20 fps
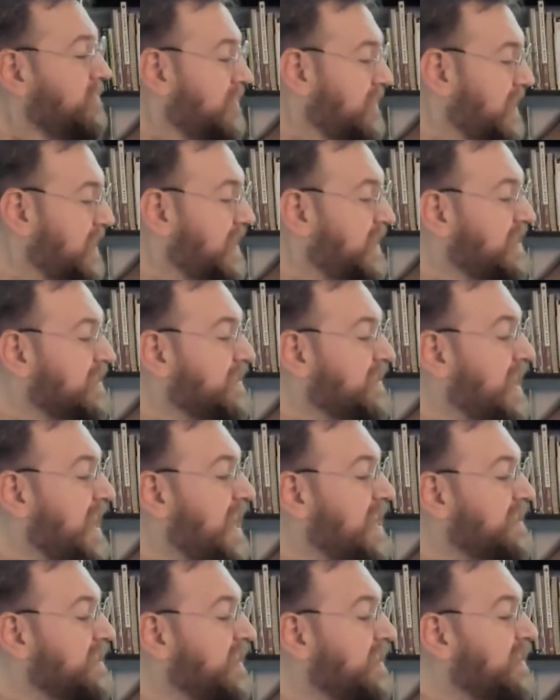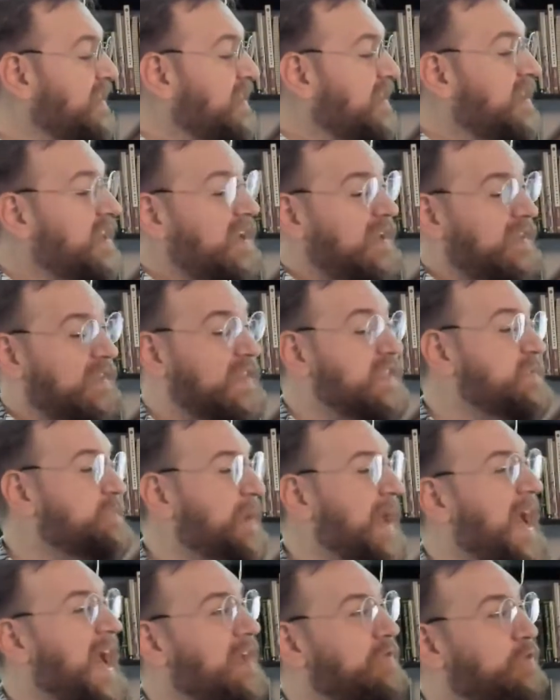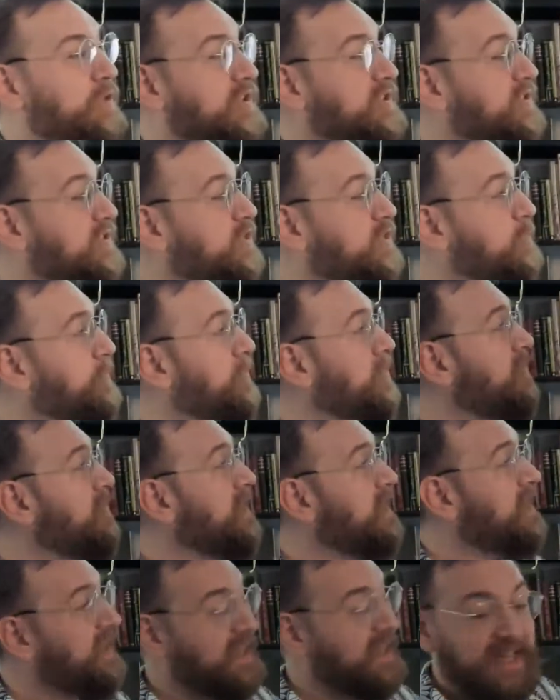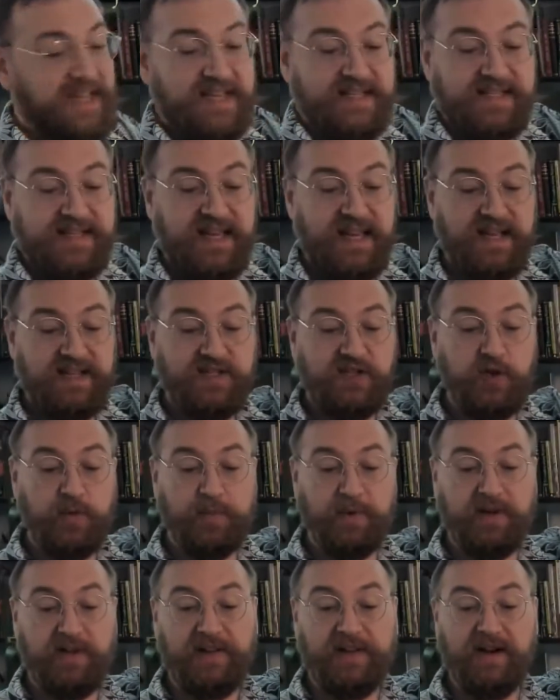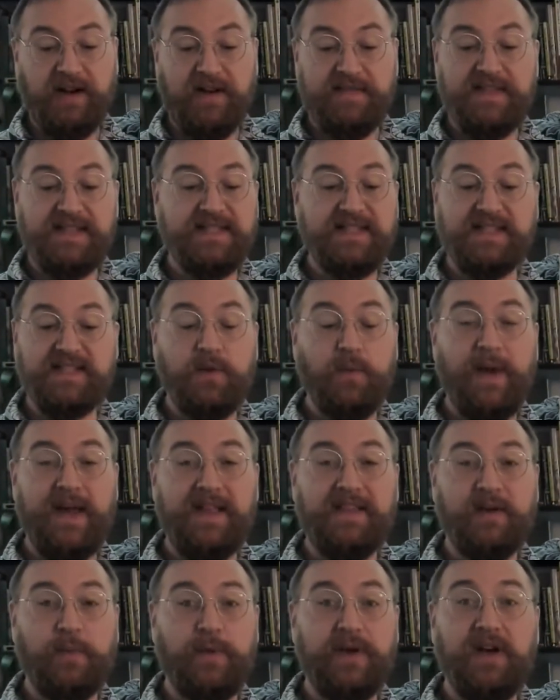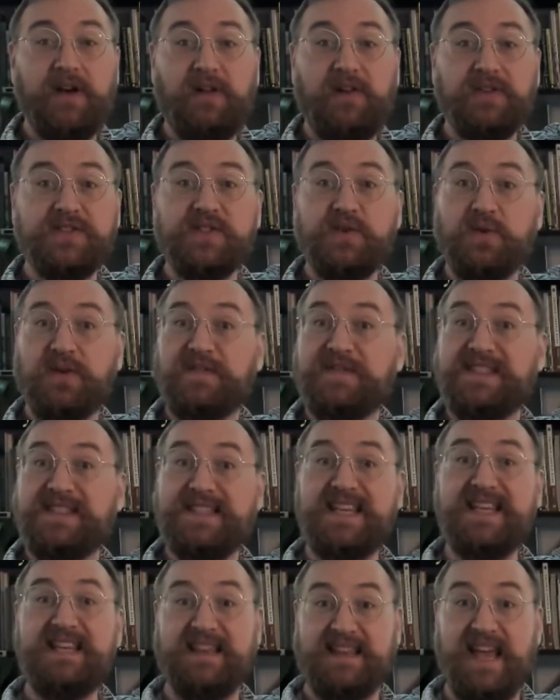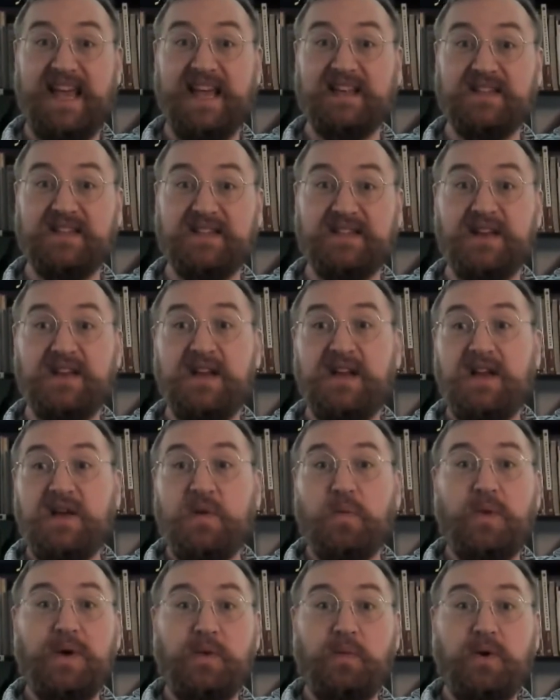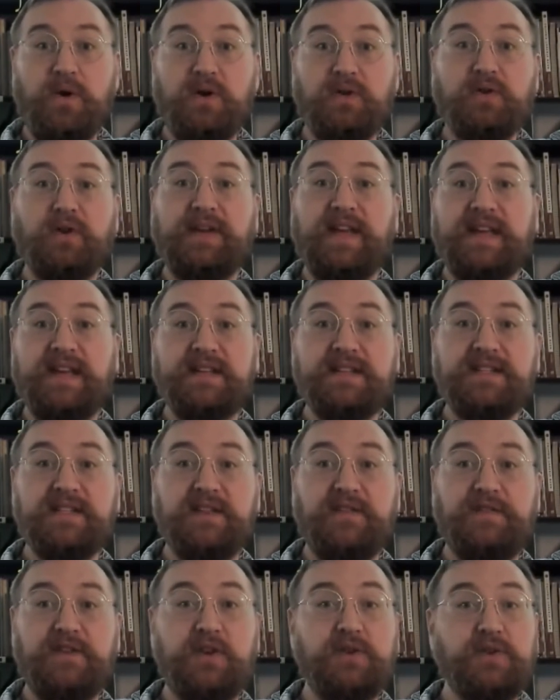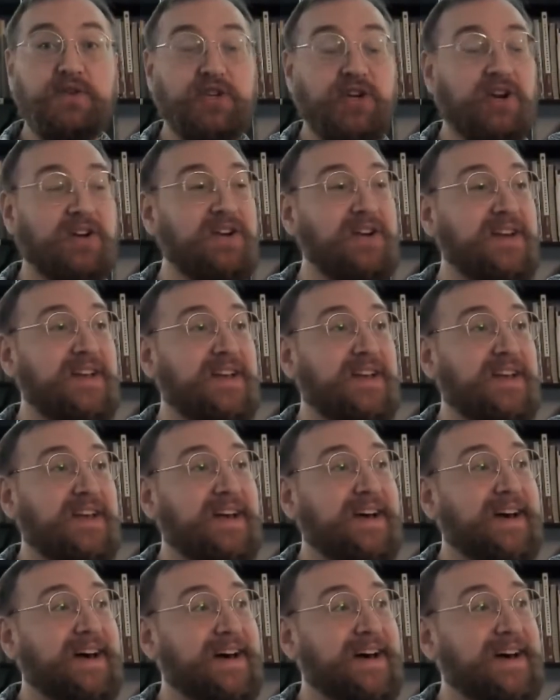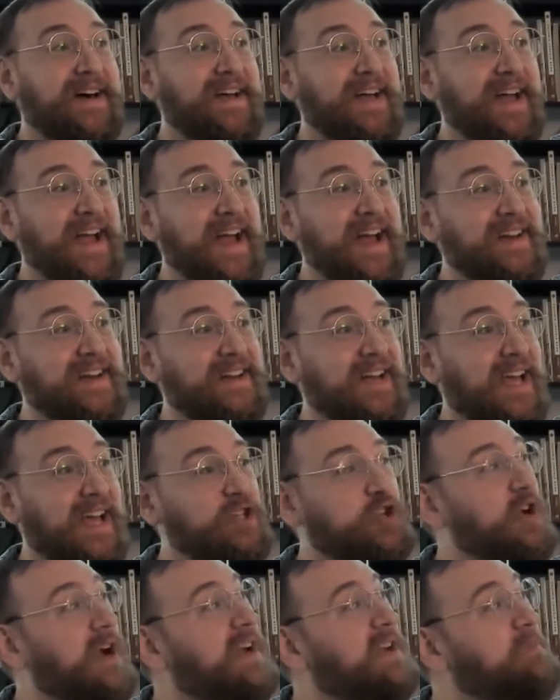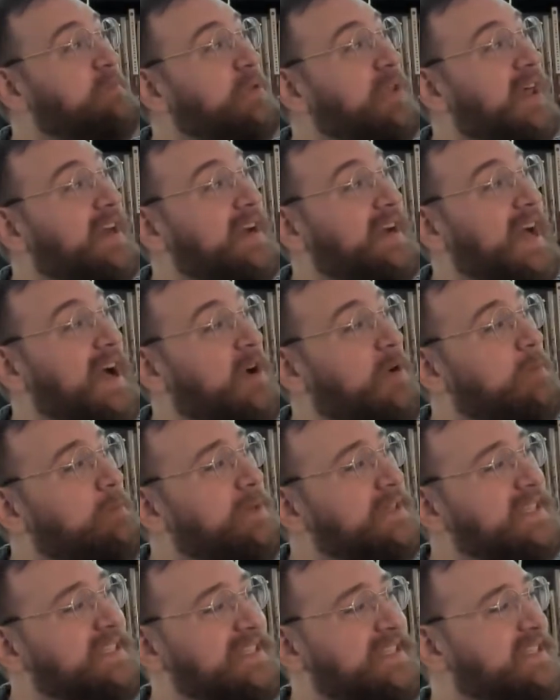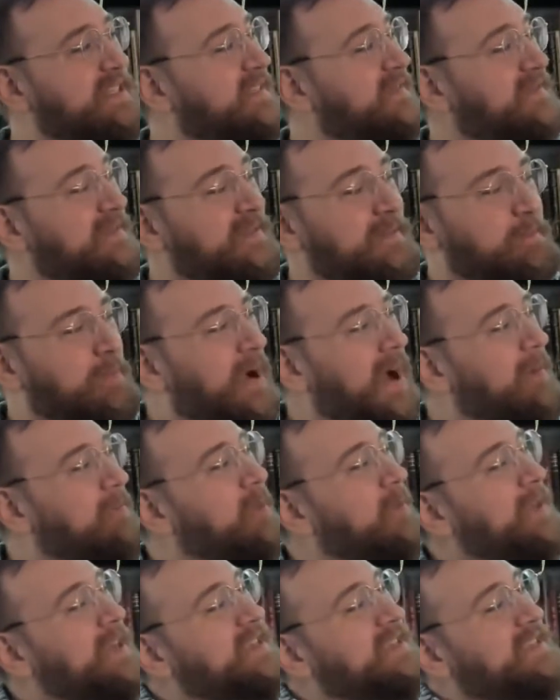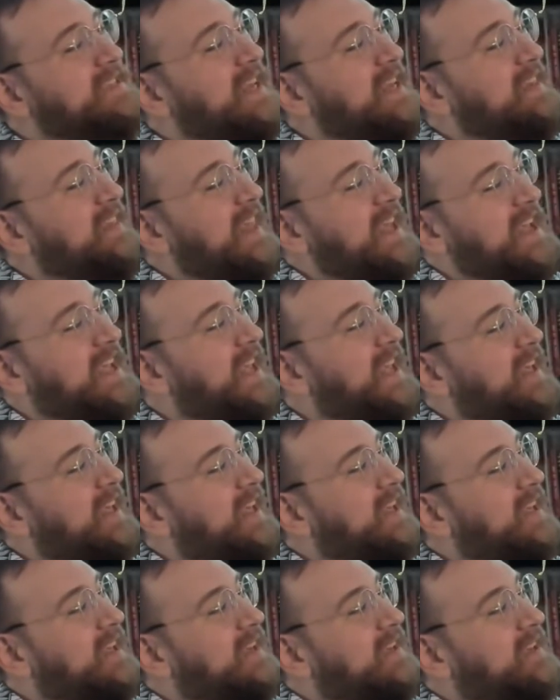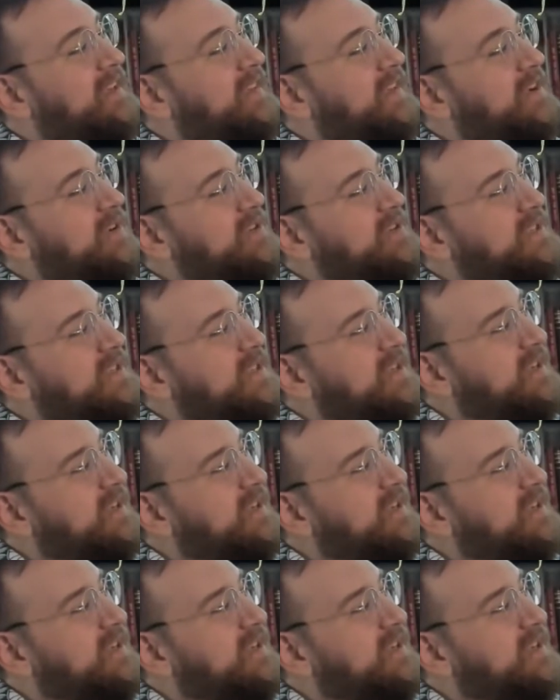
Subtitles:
is that this path looks super easy and super clear. And this is the way that we all sort of see things when we're looking into the future and trying to plot it out. But the problem is that, like, there's,